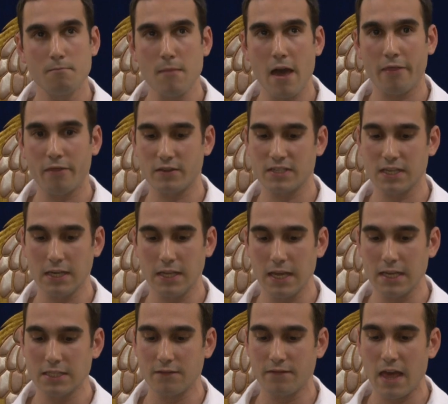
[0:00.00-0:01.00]
months and
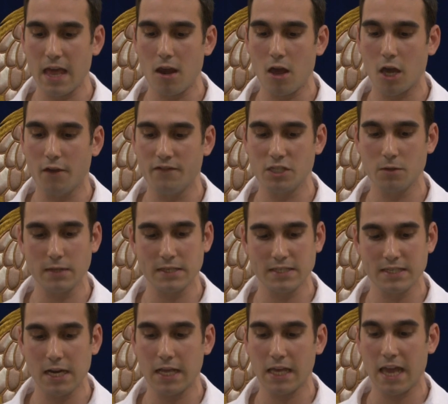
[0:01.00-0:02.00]
years of their life to
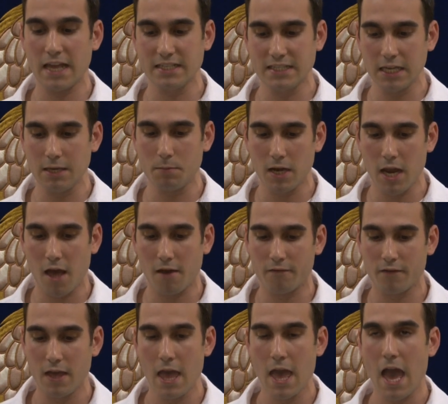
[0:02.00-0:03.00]
instilling a deep
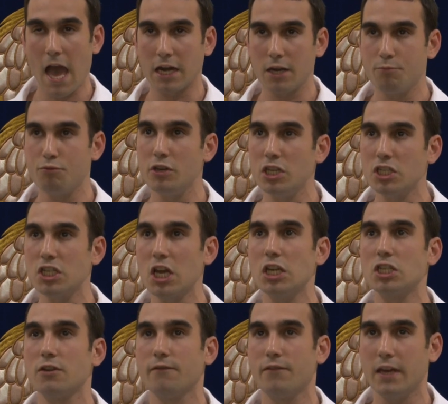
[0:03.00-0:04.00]
love and
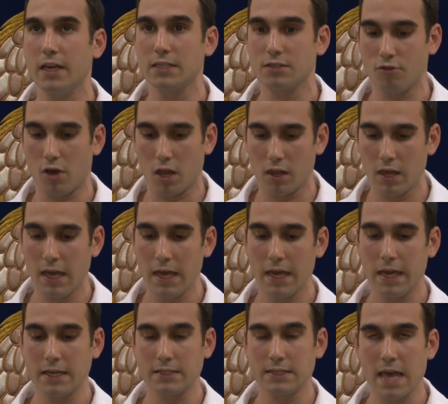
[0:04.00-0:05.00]
appreciation for Israel
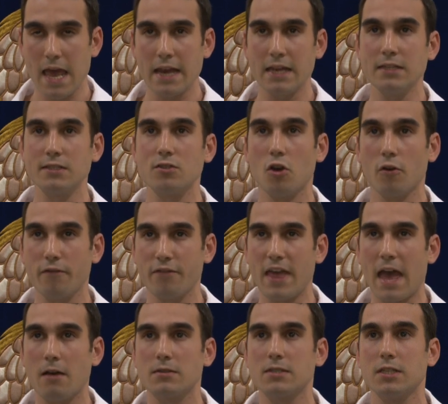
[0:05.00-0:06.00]
in tens of
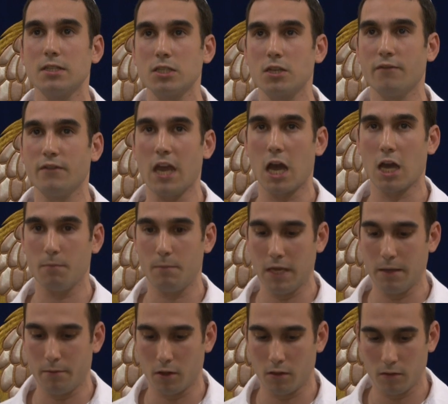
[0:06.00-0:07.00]
thousands of young
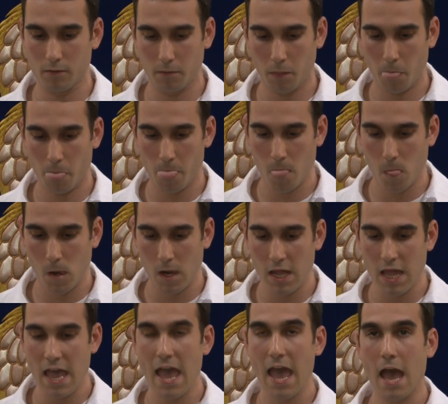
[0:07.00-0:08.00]
people.
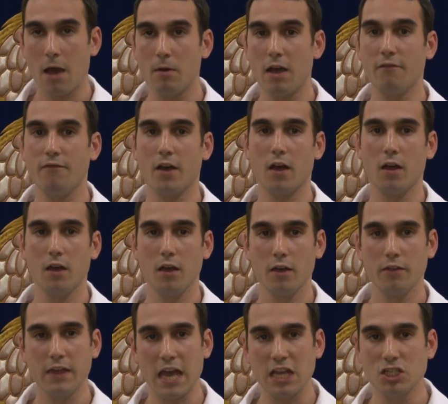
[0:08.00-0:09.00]
However,
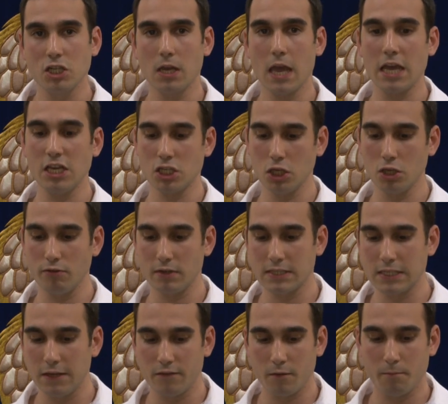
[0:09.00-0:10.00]
the education you
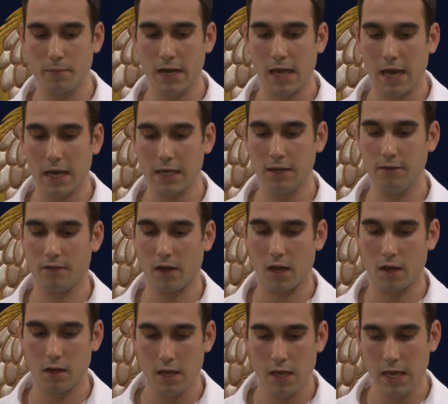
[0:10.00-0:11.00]
receive in Bnei
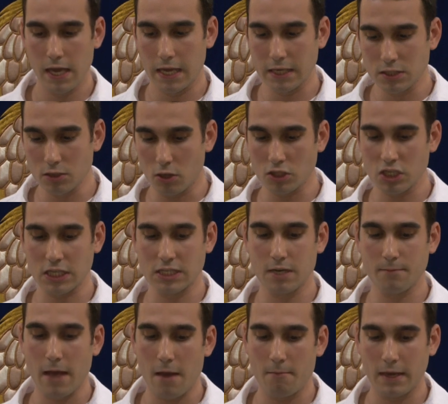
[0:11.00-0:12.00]
Akiva is not just
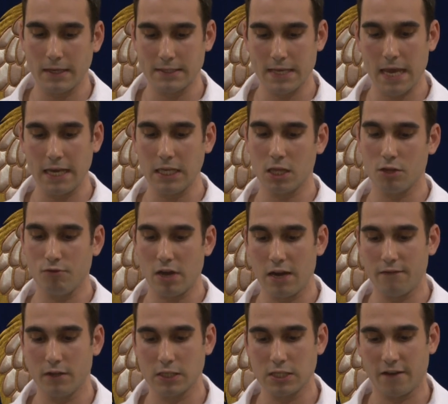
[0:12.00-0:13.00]
about maintaining the
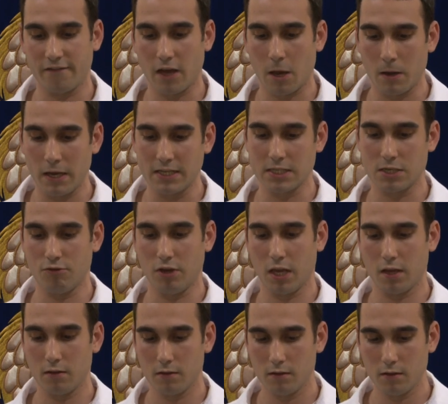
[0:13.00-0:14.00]
relevance of our history.